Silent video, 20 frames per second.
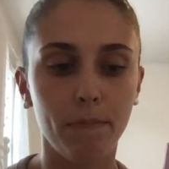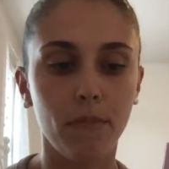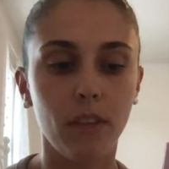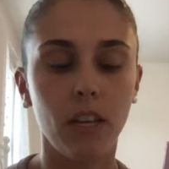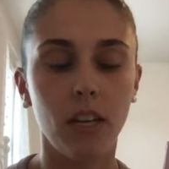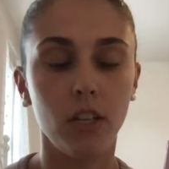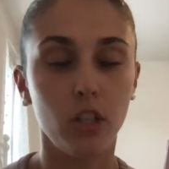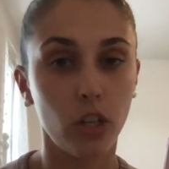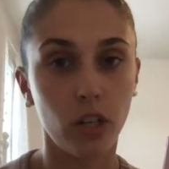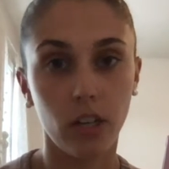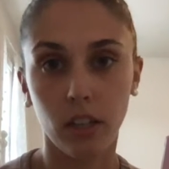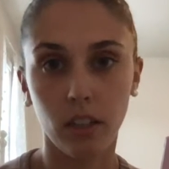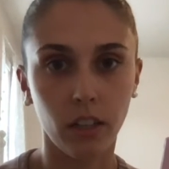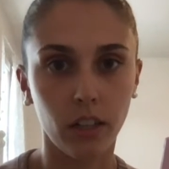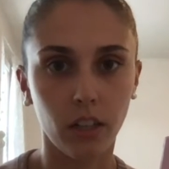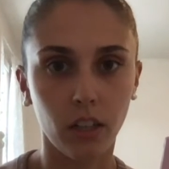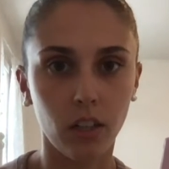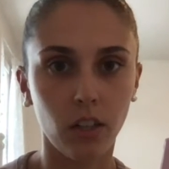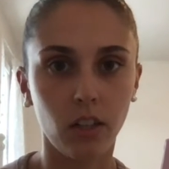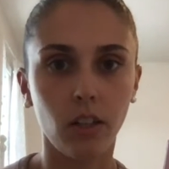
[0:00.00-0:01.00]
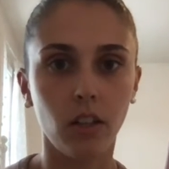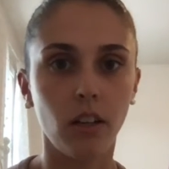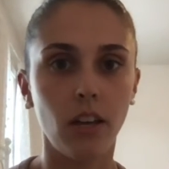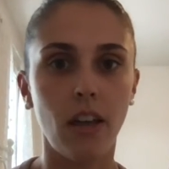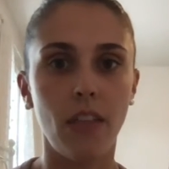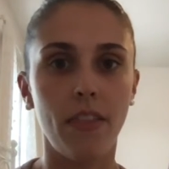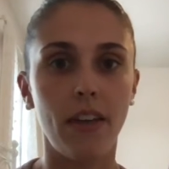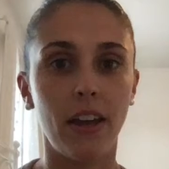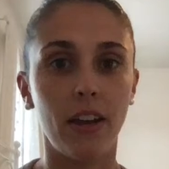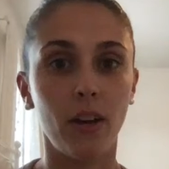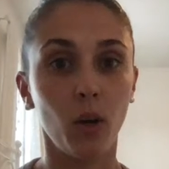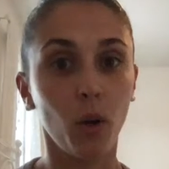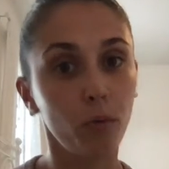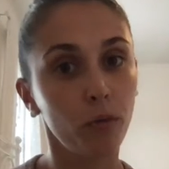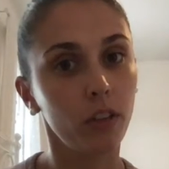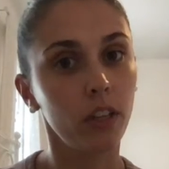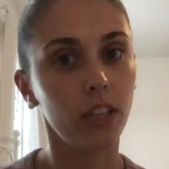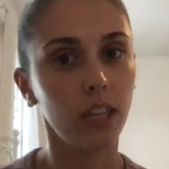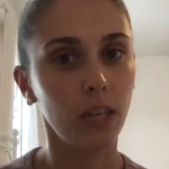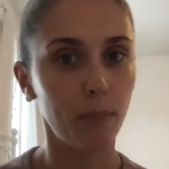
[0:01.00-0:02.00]
during clinical, and then
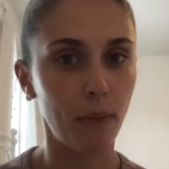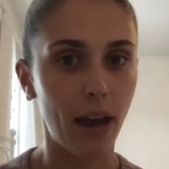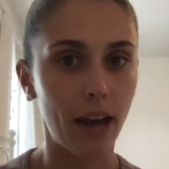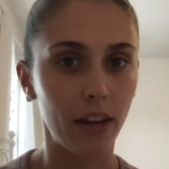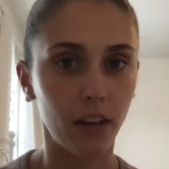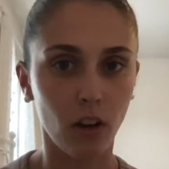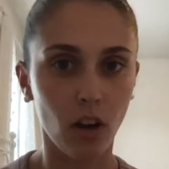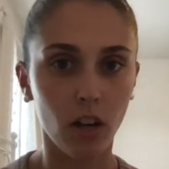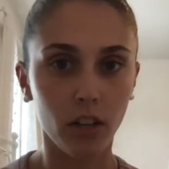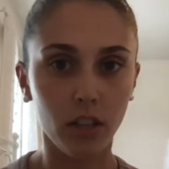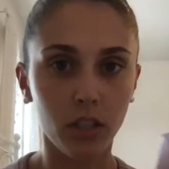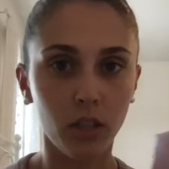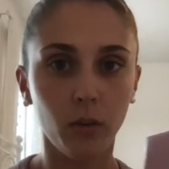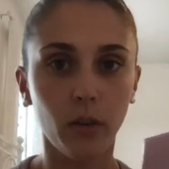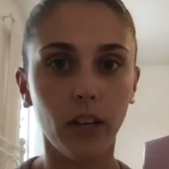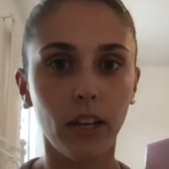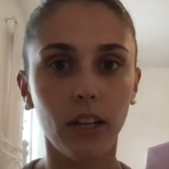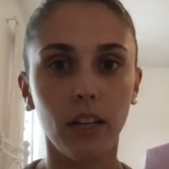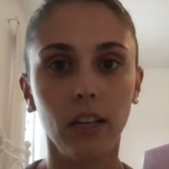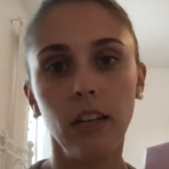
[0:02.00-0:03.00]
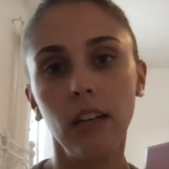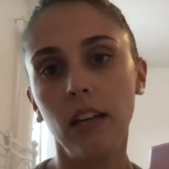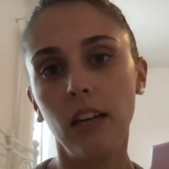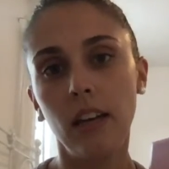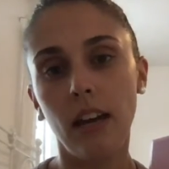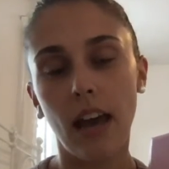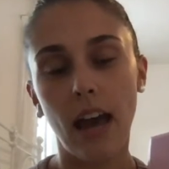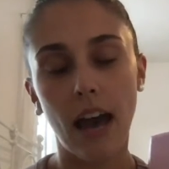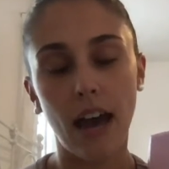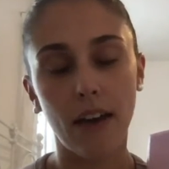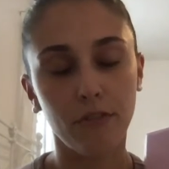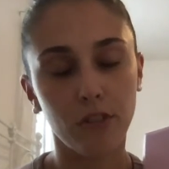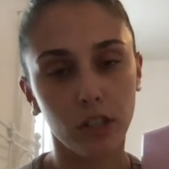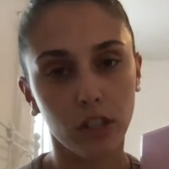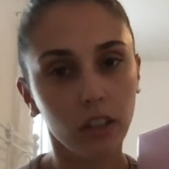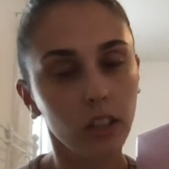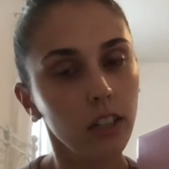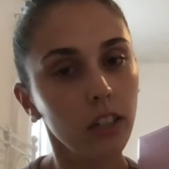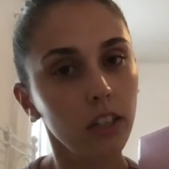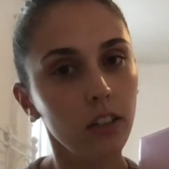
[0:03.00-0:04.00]
hopefully keep adding on to it after
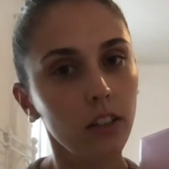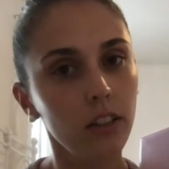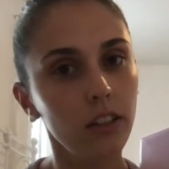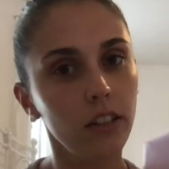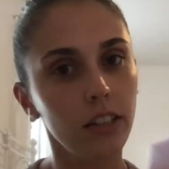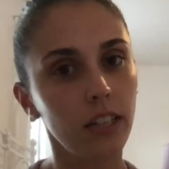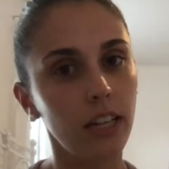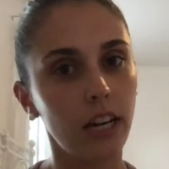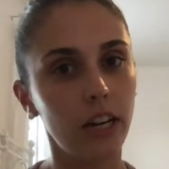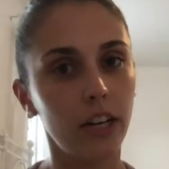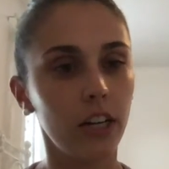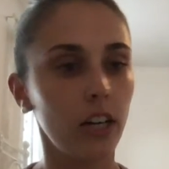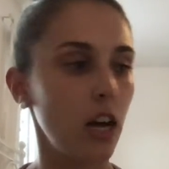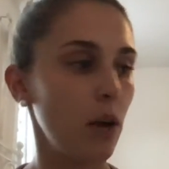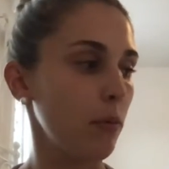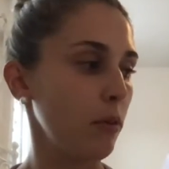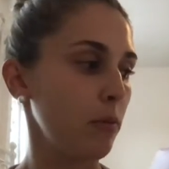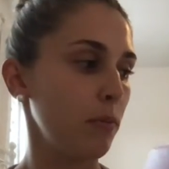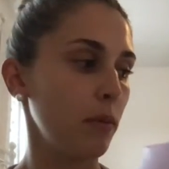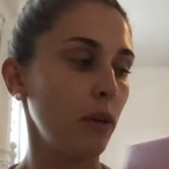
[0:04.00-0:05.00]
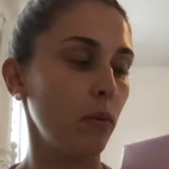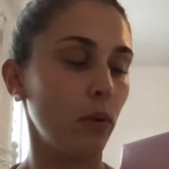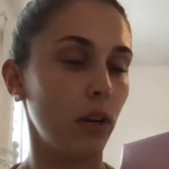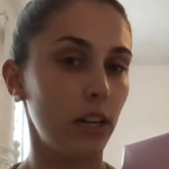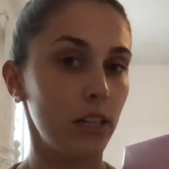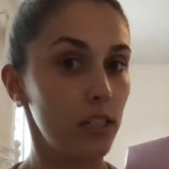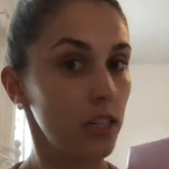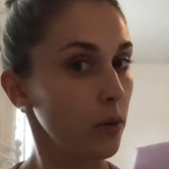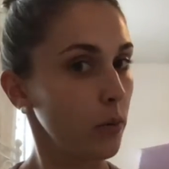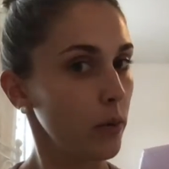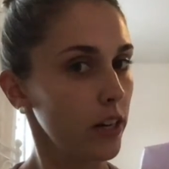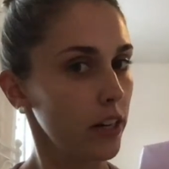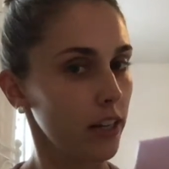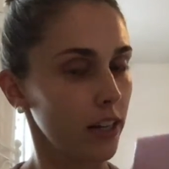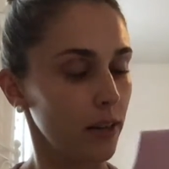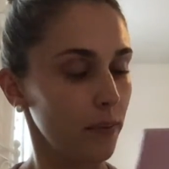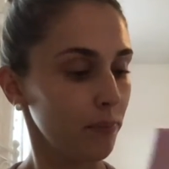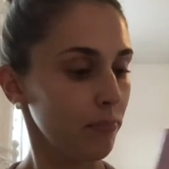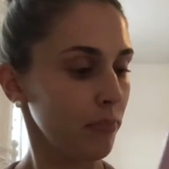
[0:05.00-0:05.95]
clinical and carry it on with me when I start working.